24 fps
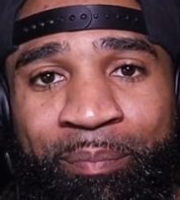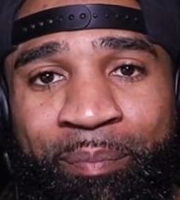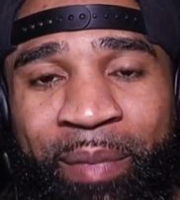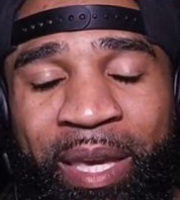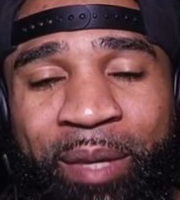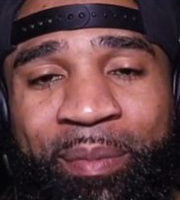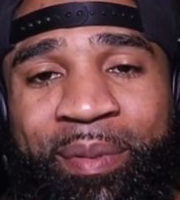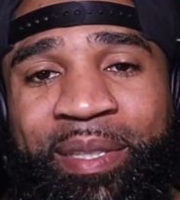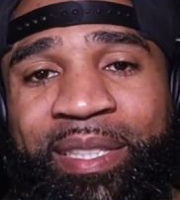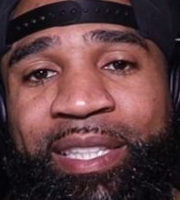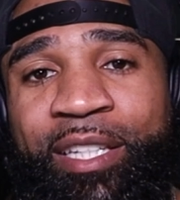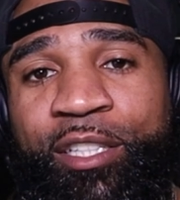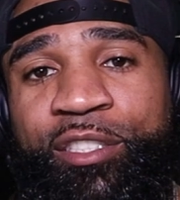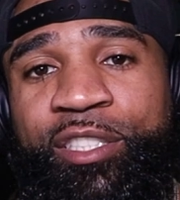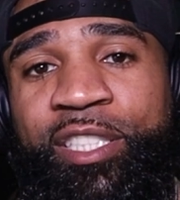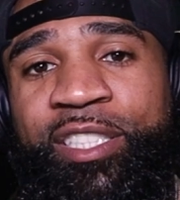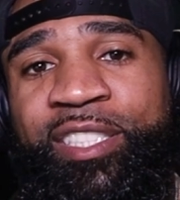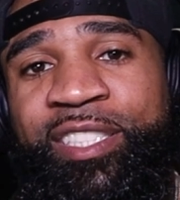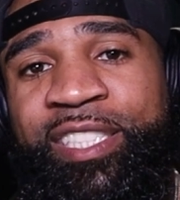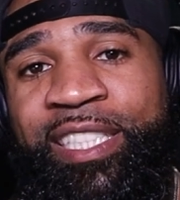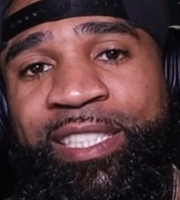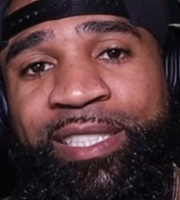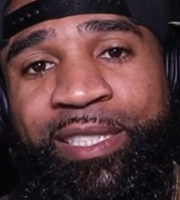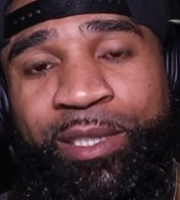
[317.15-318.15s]
Maybe there's a
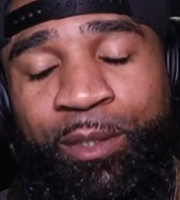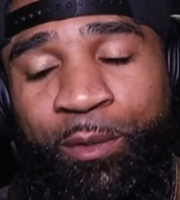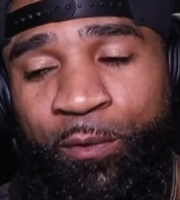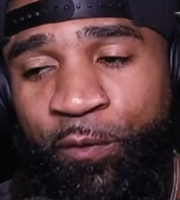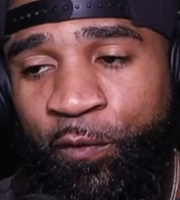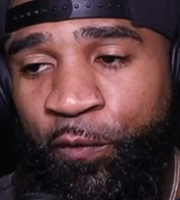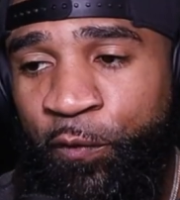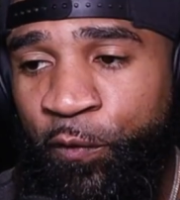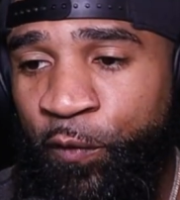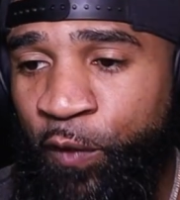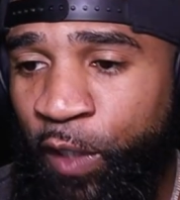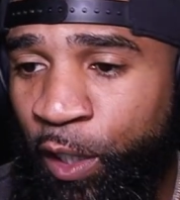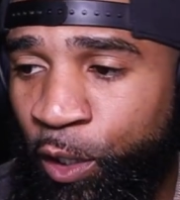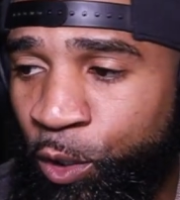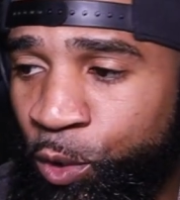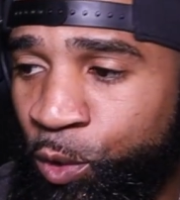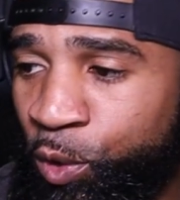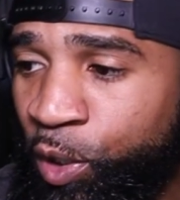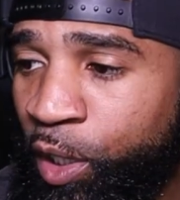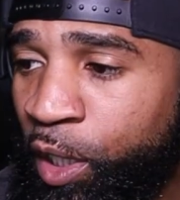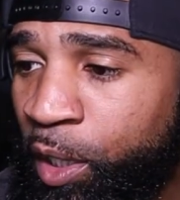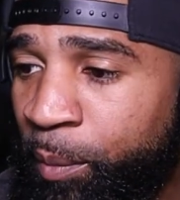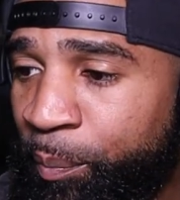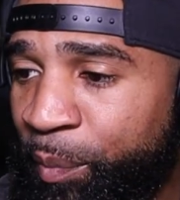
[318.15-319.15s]
sense of
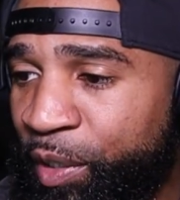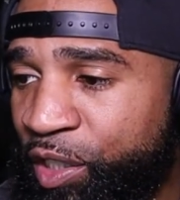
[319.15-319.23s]
flow.